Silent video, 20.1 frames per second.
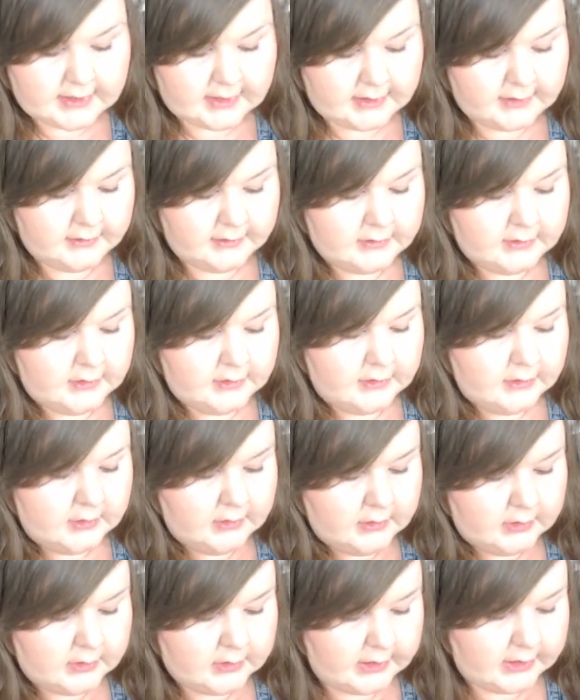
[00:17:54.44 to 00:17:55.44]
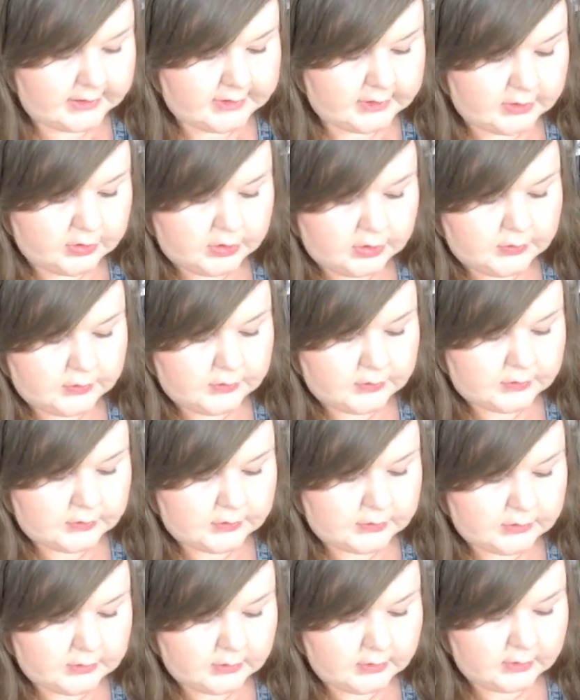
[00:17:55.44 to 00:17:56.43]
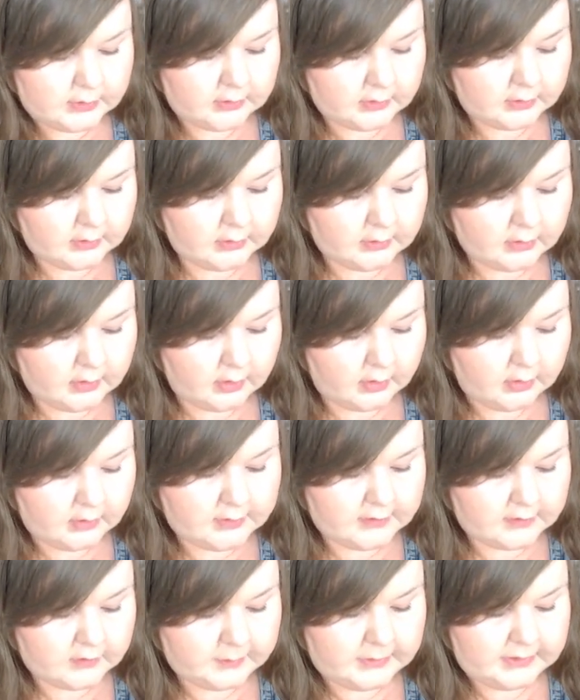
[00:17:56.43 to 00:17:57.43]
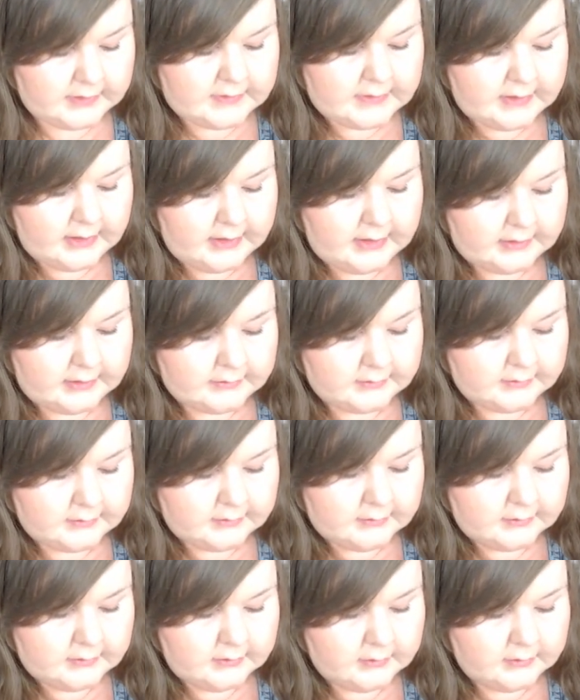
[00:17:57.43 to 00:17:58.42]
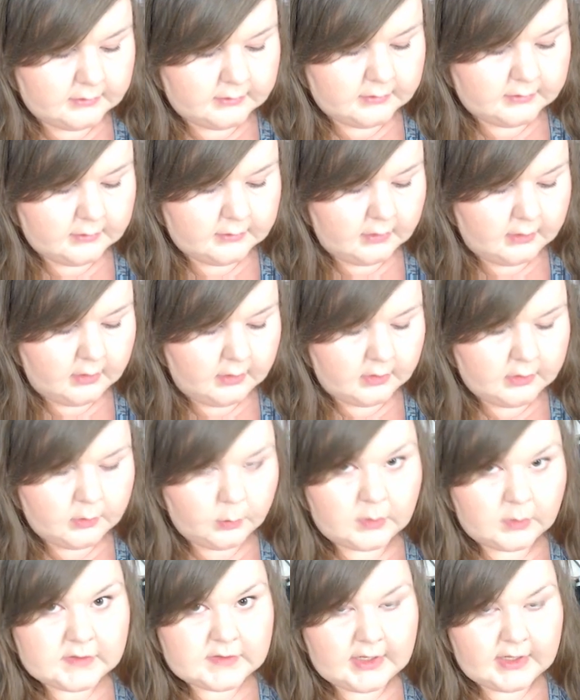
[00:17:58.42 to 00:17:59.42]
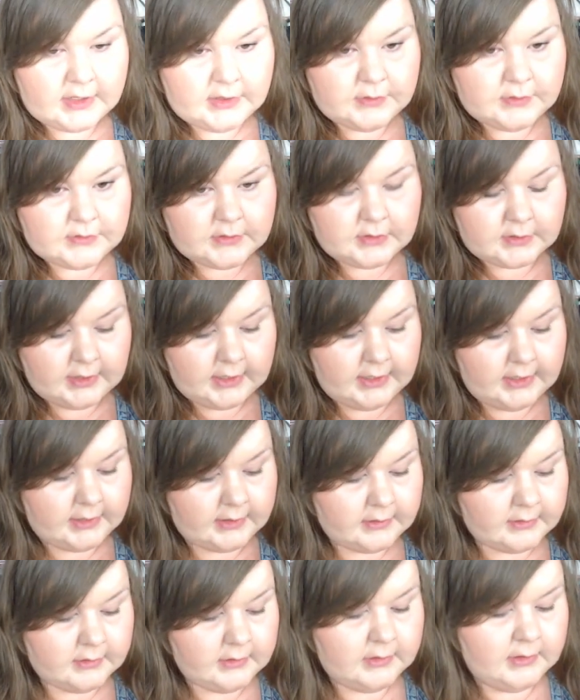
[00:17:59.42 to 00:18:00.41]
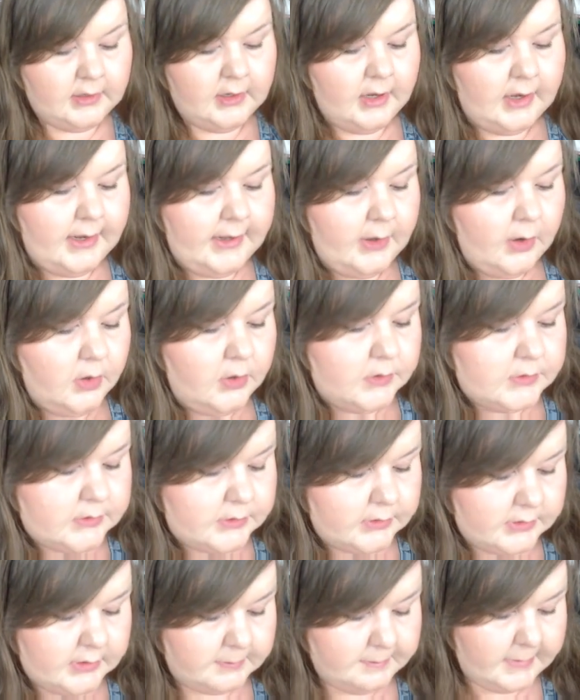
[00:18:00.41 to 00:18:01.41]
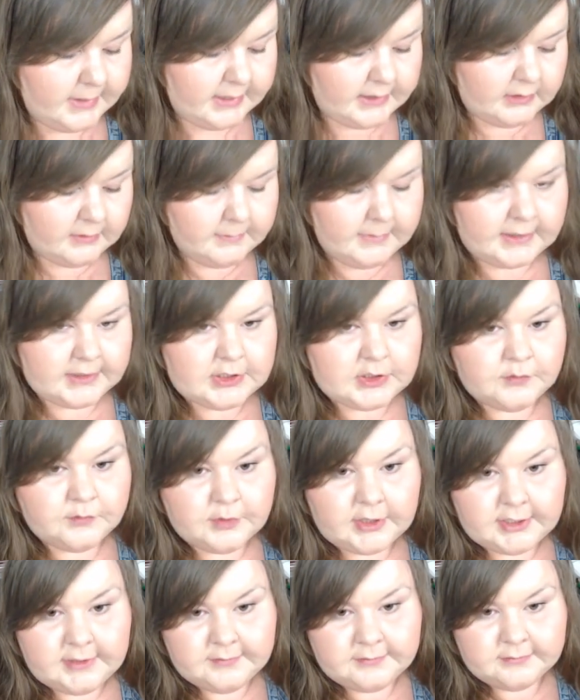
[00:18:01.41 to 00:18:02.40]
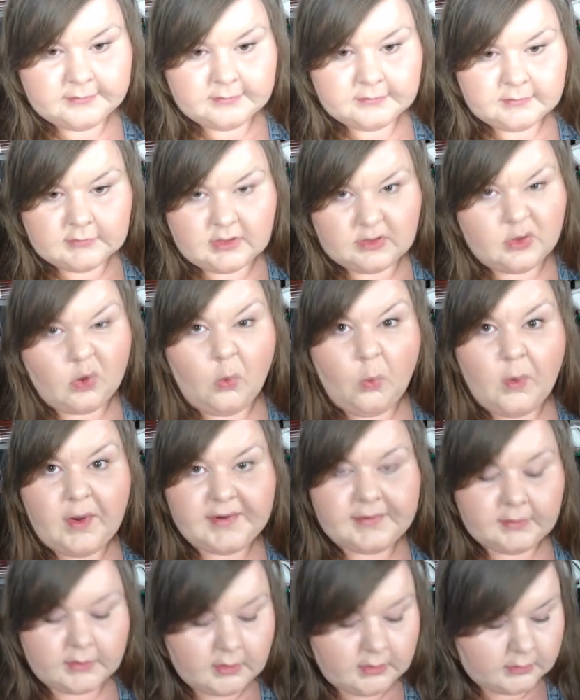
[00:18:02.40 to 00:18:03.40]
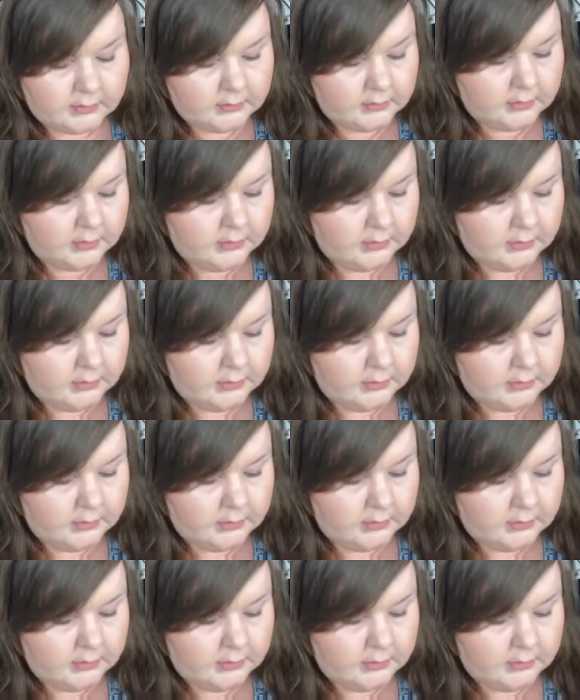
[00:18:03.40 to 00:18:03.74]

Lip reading: that, I didn't use all these beads, aren't all the ones that I used on here. I also then made a matching ring. I thought, why not?